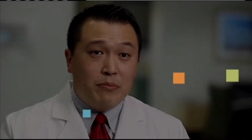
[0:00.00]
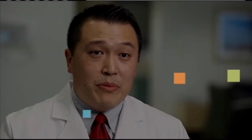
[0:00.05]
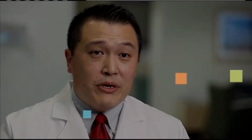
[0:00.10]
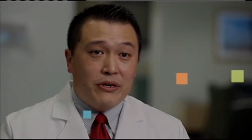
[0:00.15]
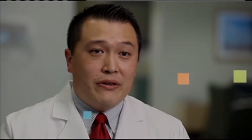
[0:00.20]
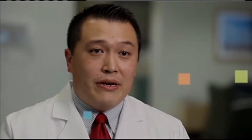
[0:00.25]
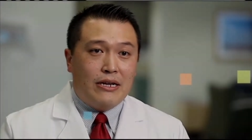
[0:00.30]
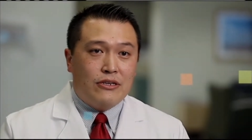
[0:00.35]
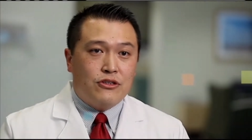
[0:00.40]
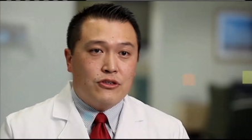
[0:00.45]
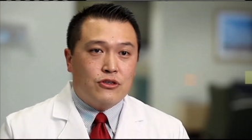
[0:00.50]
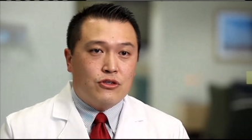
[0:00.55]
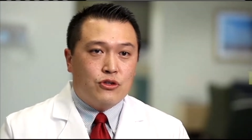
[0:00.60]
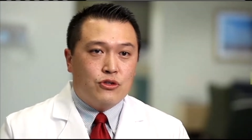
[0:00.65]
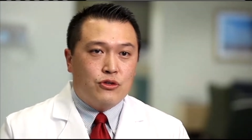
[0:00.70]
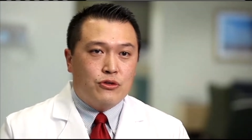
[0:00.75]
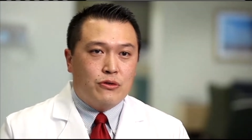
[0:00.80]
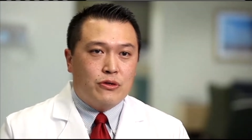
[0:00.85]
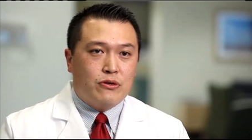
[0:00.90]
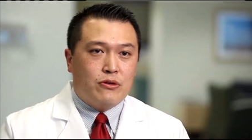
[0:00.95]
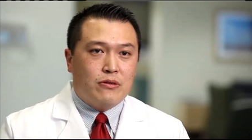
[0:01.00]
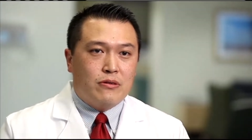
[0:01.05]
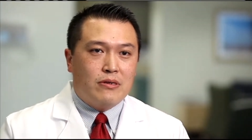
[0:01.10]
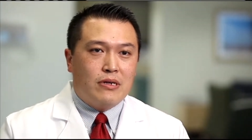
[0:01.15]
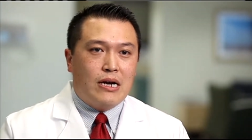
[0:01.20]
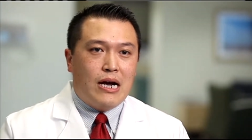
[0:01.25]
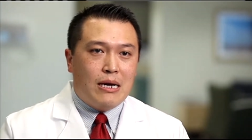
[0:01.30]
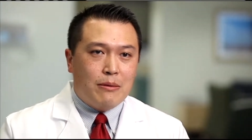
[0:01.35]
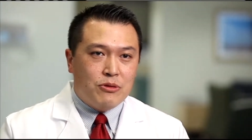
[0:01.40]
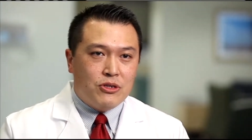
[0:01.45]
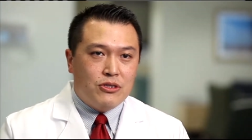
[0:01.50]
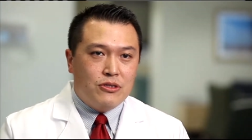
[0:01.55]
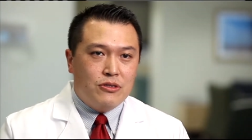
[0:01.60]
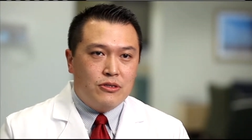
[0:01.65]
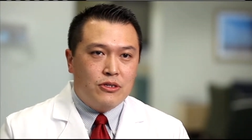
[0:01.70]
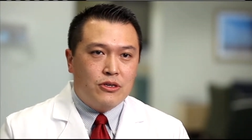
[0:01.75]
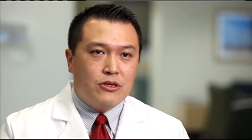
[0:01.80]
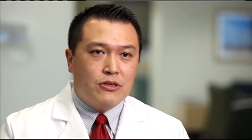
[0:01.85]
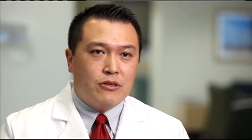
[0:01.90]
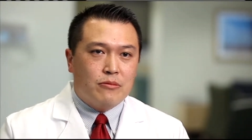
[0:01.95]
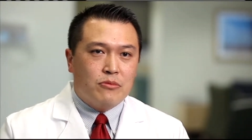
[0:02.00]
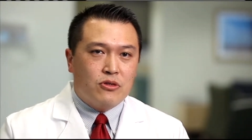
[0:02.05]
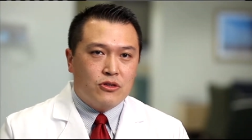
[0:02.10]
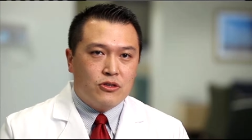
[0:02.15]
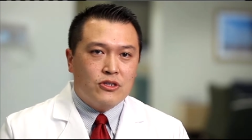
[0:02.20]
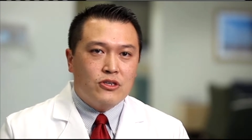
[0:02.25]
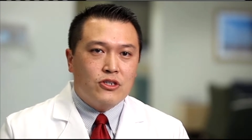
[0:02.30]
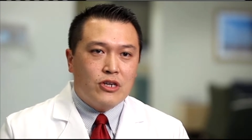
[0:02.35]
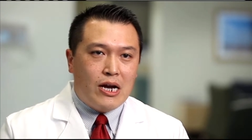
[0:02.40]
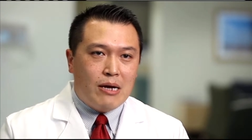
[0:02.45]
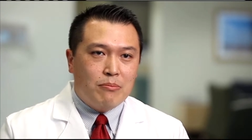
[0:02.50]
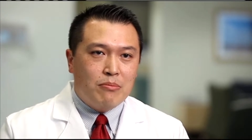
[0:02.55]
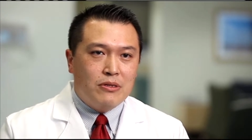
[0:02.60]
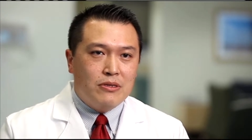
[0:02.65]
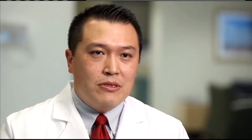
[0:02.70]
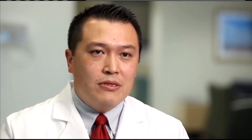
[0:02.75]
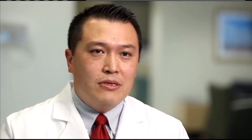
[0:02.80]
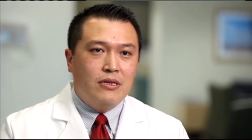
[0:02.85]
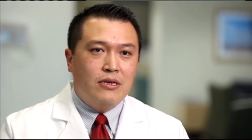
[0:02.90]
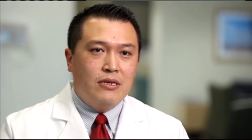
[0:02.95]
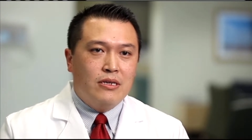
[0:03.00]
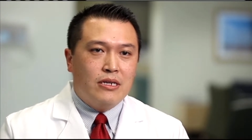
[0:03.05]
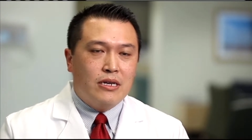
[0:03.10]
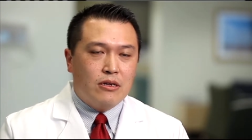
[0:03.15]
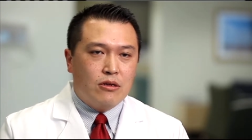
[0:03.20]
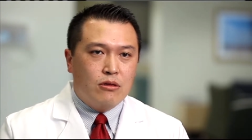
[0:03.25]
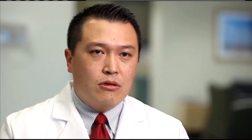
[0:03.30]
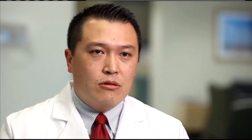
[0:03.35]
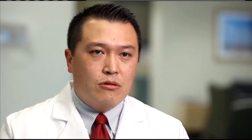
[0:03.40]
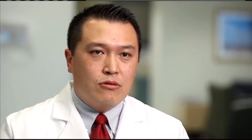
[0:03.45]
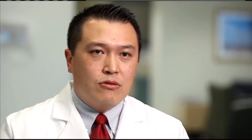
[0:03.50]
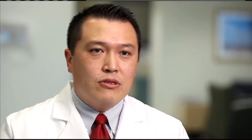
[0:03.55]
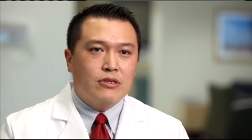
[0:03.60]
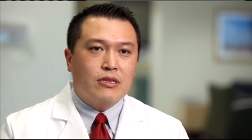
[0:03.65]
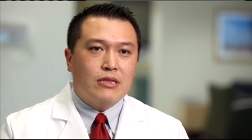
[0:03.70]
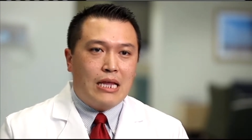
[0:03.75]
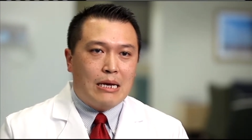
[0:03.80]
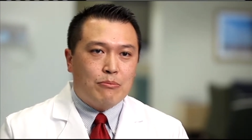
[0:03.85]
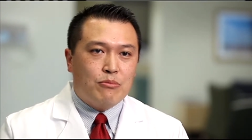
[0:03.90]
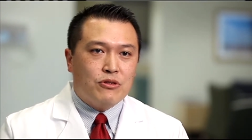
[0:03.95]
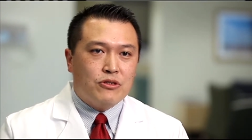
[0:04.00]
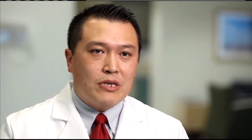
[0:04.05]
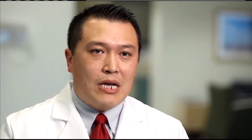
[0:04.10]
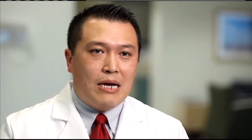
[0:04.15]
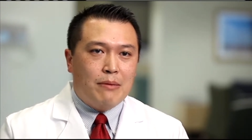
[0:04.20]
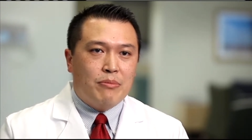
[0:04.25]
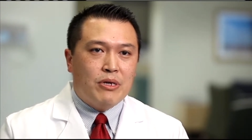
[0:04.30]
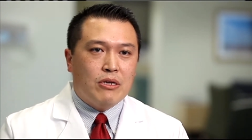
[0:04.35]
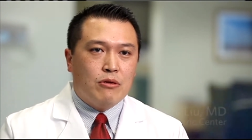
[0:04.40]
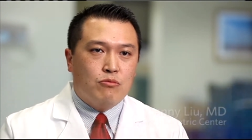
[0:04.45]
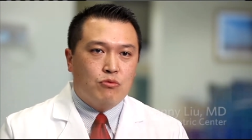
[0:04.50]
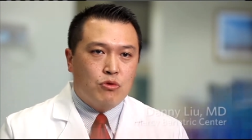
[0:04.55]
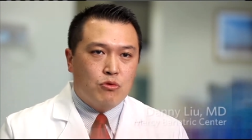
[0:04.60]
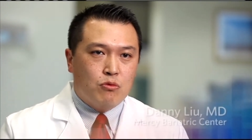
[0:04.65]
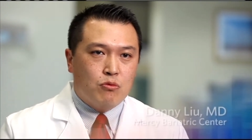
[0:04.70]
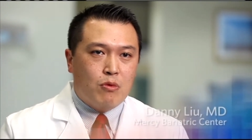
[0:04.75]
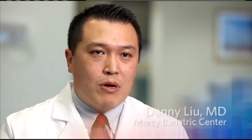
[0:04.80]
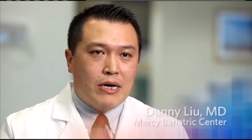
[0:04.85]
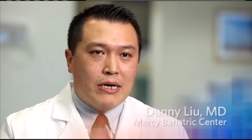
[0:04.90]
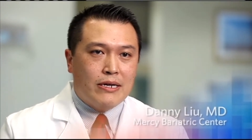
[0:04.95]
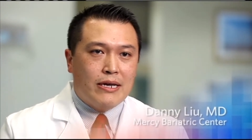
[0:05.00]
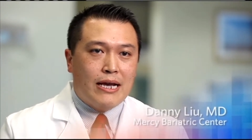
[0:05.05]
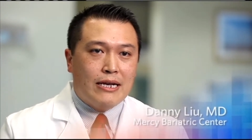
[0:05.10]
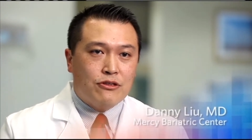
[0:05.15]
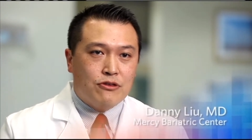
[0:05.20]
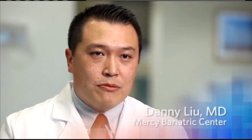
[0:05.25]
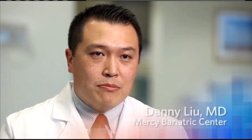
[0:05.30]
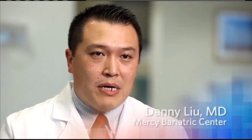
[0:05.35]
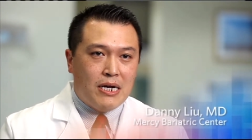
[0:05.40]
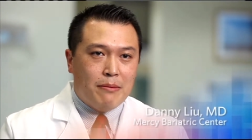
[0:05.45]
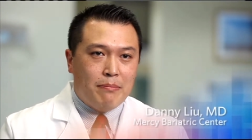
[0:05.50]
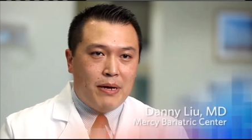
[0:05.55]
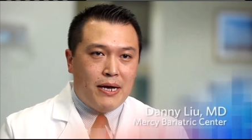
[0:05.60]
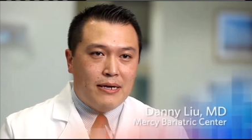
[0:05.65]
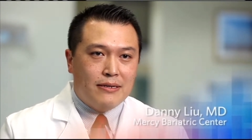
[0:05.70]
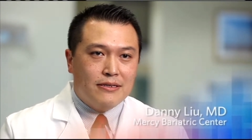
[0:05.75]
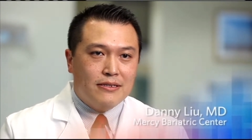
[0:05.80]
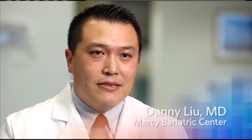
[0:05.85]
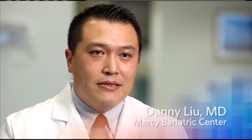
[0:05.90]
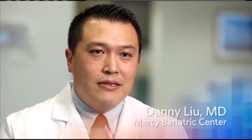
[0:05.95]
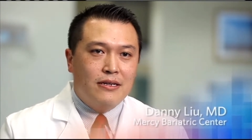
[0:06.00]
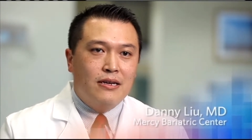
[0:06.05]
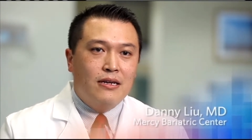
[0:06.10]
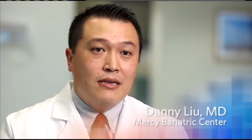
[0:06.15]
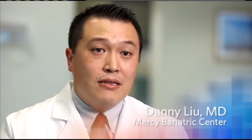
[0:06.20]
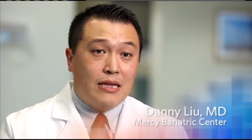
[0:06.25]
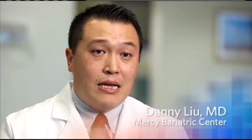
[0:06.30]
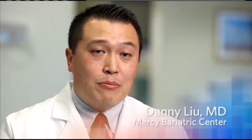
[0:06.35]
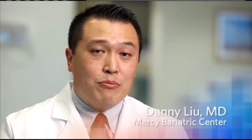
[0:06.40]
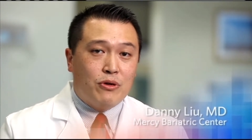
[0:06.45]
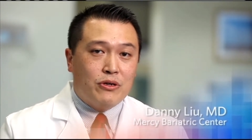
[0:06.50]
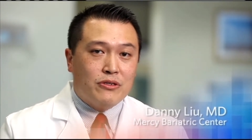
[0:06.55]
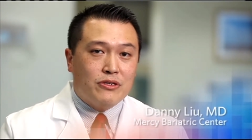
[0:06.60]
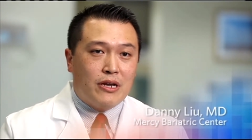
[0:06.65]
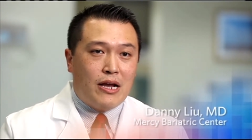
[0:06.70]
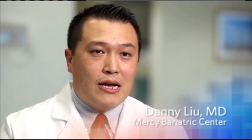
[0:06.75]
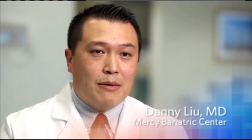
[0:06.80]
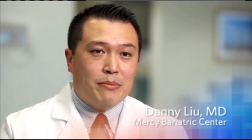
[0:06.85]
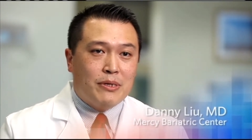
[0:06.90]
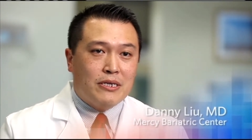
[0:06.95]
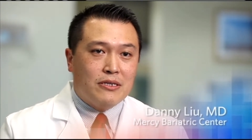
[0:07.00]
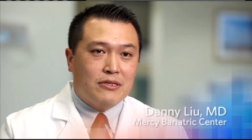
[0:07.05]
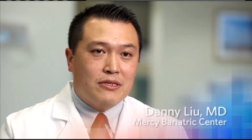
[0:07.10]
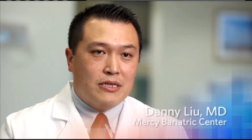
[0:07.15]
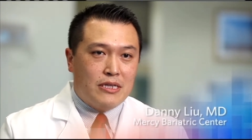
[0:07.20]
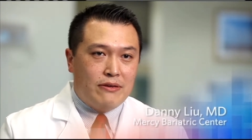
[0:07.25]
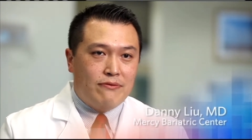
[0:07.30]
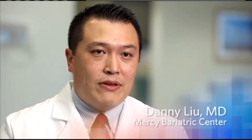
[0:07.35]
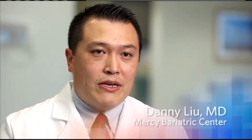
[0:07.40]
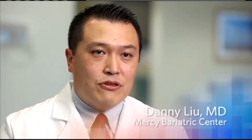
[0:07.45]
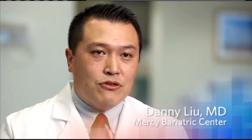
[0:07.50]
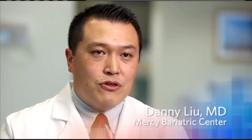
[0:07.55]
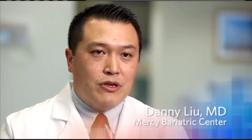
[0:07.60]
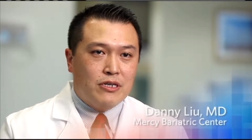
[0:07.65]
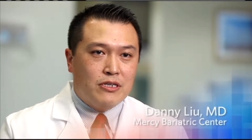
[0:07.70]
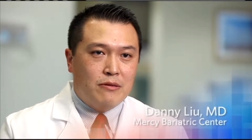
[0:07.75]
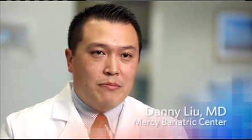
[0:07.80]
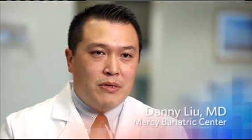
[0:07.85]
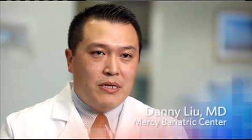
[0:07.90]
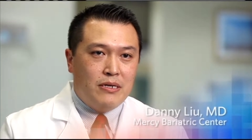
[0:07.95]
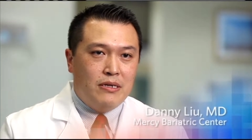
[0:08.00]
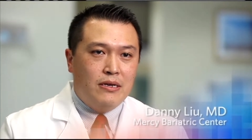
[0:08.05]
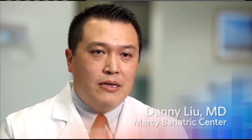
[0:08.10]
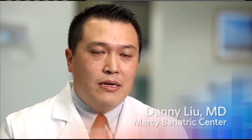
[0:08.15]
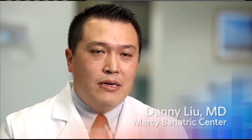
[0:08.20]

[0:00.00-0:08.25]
bariatric surgical options here at Mercy Joplin includes laparoscopic Roux-en-Y gastric bypass, laparoscopic sleeve gastrectomy,